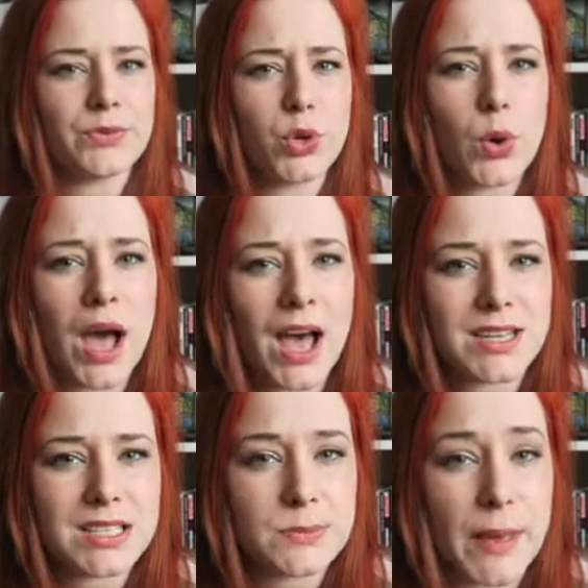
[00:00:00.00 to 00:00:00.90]
If you
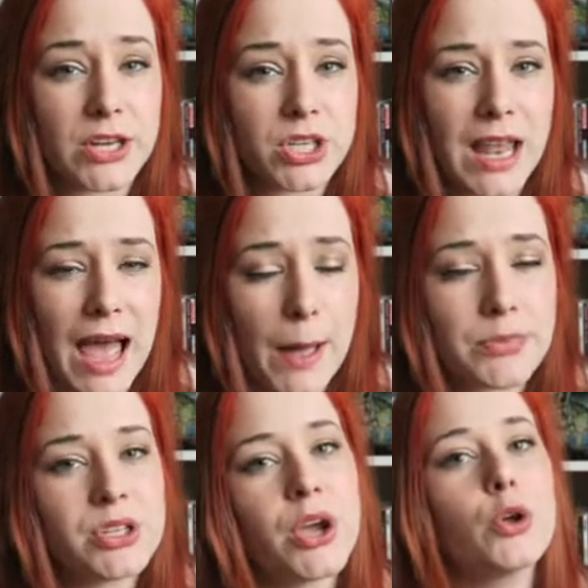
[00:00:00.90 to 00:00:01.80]
had a special
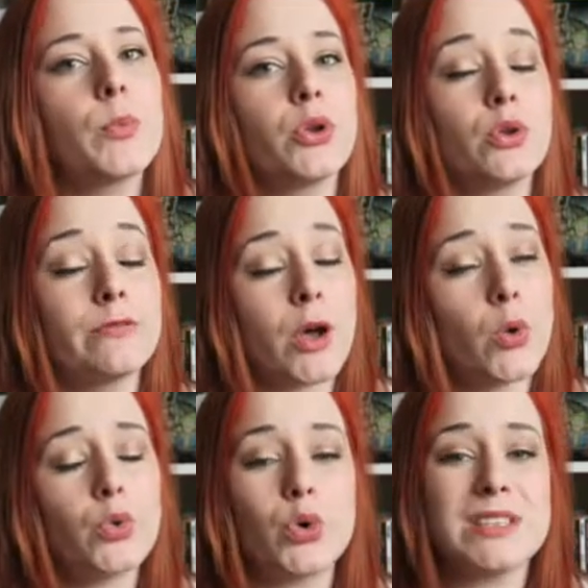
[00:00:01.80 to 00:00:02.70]
app turn up on your phone